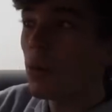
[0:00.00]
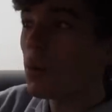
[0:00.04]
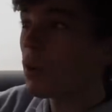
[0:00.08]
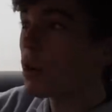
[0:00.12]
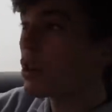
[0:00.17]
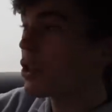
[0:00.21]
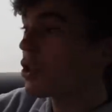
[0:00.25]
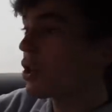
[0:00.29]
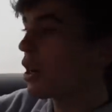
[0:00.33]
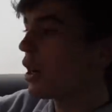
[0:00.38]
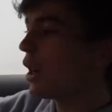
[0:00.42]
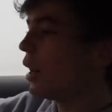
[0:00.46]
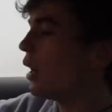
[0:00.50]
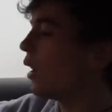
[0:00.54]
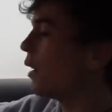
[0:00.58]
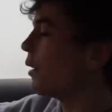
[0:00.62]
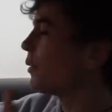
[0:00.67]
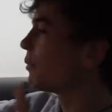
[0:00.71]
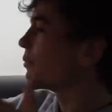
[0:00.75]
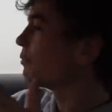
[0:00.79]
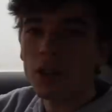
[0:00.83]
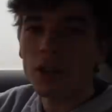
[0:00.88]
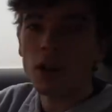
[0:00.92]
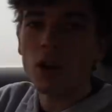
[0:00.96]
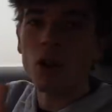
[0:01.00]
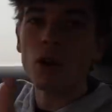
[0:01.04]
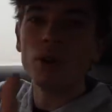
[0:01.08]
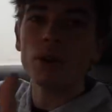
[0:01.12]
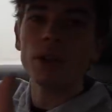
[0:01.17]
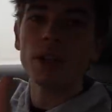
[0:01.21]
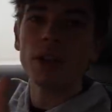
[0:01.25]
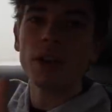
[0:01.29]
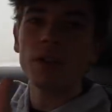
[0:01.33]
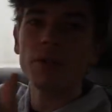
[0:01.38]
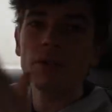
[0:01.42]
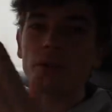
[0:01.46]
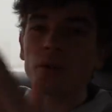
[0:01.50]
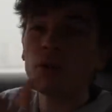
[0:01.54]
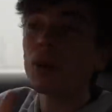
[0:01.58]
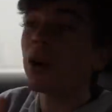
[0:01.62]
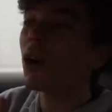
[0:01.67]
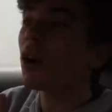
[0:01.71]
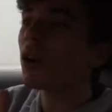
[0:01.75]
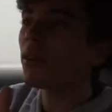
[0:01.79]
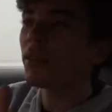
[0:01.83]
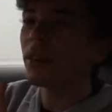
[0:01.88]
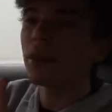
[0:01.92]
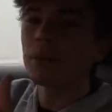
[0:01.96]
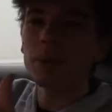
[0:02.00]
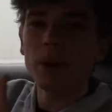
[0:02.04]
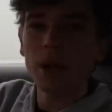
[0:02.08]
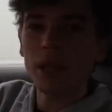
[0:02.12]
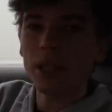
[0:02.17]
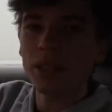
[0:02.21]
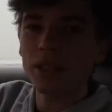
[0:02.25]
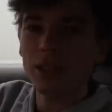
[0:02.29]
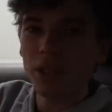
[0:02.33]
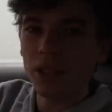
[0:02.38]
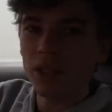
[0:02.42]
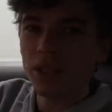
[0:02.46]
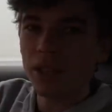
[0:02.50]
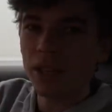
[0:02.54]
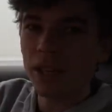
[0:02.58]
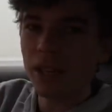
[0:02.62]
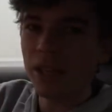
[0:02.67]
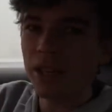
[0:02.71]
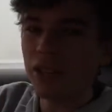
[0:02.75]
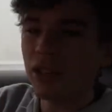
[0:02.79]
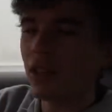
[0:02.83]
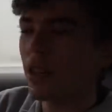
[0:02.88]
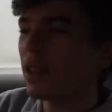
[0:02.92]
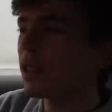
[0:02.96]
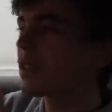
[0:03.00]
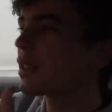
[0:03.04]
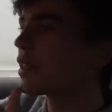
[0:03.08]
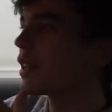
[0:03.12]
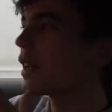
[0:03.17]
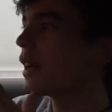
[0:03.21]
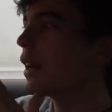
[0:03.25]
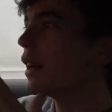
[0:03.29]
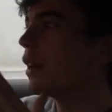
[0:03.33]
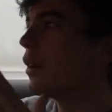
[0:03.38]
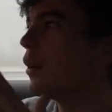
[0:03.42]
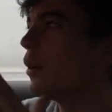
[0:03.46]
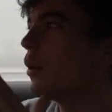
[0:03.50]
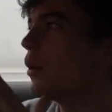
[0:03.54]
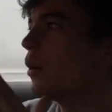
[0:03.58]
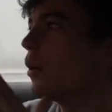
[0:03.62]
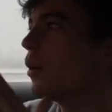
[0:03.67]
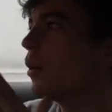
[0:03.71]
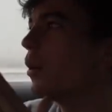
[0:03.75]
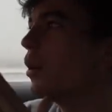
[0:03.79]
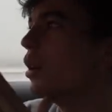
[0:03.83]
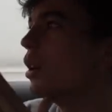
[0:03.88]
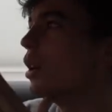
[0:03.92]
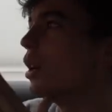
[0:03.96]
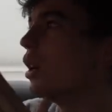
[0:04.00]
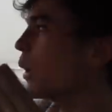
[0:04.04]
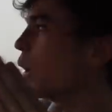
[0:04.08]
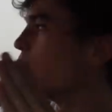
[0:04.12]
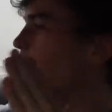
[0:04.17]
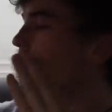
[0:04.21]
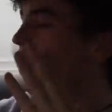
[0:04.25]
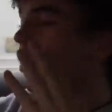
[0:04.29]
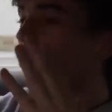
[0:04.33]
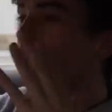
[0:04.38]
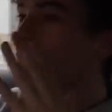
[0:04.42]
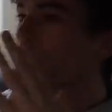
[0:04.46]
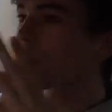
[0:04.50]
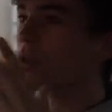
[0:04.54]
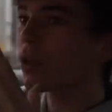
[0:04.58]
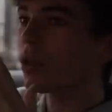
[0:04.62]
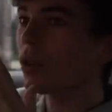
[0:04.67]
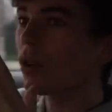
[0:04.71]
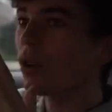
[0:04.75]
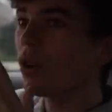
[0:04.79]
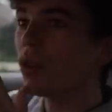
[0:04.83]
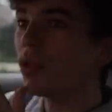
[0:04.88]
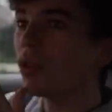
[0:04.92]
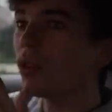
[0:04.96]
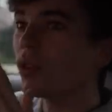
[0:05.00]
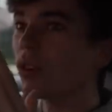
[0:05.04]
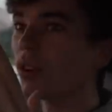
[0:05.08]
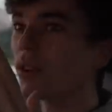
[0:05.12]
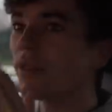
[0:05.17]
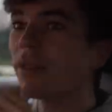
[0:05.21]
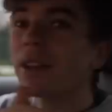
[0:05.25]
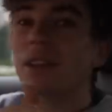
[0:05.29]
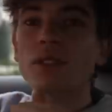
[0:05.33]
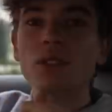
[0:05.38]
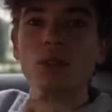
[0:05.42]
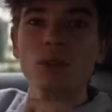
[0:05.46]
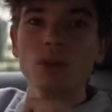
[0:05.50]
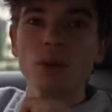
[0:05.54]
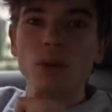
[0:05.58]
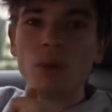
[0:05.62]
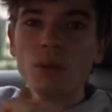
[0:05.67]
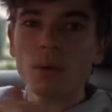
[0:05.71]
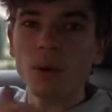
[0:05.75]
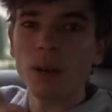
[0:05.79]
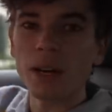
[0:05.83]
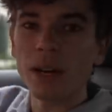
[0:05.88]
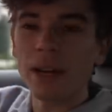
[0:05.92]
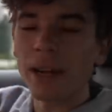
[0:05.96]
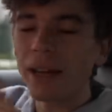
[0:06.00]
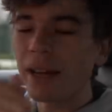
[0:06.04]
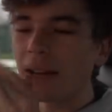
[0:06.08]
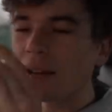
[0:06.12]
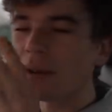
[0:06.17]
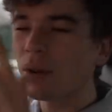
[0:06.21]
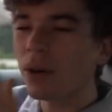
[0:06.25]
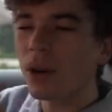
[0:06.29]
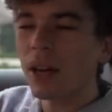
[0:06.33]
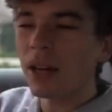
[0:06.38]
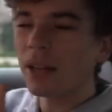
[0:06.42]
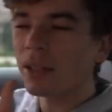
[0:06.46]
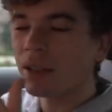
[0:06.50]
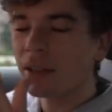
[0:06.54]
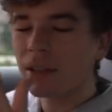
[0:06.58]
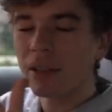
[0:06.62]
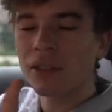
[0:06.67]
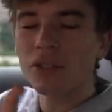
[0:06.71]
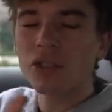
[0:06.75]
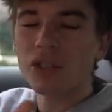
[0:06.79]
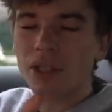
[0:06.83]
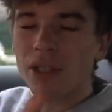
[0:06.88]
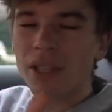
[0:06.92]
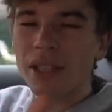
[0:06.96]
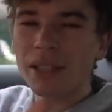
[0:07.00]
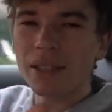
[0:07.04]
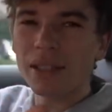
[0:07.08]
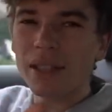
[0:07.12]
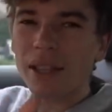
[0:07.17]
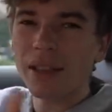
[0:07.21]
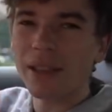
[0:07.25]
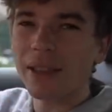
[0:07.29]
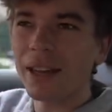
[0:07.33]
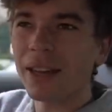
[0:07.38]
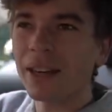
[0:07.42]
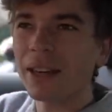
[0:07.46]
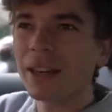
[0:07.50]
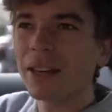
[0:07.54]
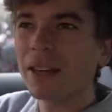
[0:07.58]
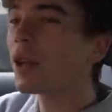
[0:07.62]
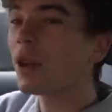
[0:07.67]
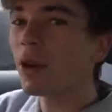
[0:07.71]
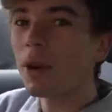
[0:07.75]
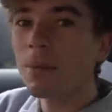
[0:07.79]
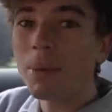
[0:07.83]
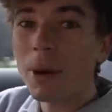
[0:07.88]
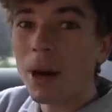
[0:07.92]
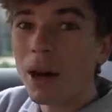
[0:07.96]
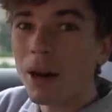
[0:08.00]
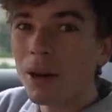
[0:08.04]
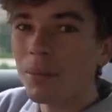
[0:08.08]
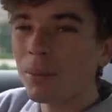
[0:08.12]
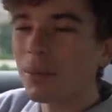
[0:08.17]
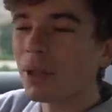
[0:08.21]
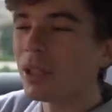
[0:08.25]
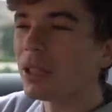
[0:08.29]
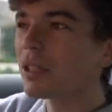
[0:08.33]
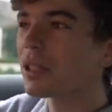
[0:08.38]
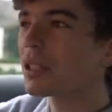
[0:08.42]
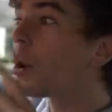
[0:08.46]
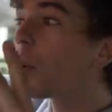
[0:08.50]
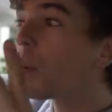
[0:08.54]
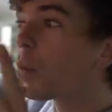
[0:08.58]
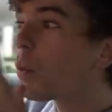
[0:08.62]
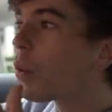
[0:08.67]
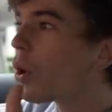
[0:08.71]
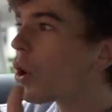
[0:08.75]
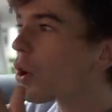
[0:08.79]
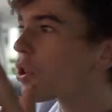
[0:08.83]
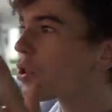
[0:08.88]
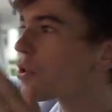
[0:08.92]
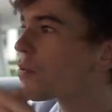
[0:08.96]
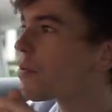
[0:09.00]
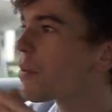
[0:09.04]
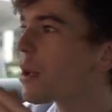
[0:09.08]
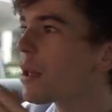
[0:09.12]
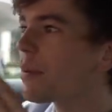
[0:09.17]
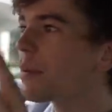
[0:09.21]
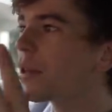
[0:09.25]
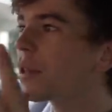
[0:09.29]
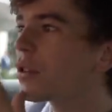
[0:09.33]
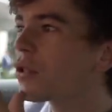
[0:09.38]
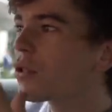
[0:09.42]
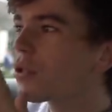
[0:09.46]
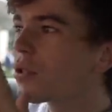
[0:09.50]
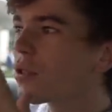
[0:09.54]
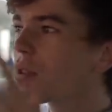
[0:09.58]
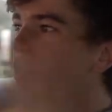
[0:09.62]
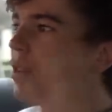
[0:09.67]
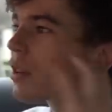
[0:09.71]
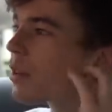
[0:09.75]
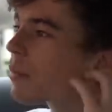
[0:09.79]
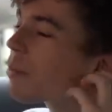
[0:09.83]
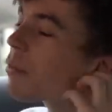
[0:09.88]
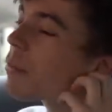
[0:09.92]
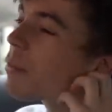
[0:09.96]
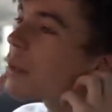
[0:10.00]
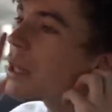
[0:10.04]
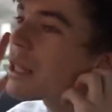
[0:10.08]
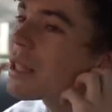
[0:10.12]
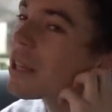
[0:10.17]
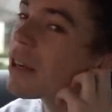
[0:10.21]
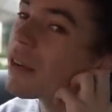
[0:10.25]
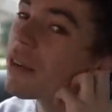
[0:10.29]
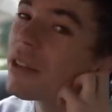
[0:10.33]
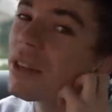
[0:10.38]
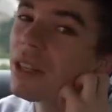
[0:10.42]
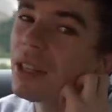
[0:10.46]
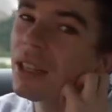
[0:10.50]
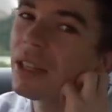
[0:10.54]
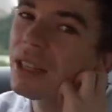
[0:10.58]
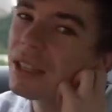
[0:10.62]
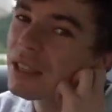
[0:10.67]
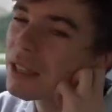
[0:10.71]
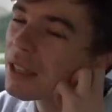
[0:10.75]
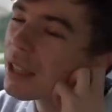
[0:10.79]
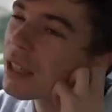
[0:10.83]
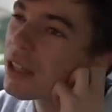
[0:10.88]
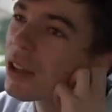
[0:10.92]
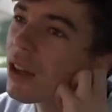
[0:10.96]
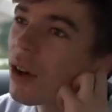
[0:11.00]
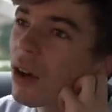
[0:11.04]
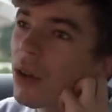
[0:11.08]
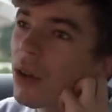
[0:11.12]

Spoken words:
which are owning a Ferrari by a certain age, let's say, or, you know, I want to own an Aventador one day, or just things like that, an apartment, or watch maybe, just materialistic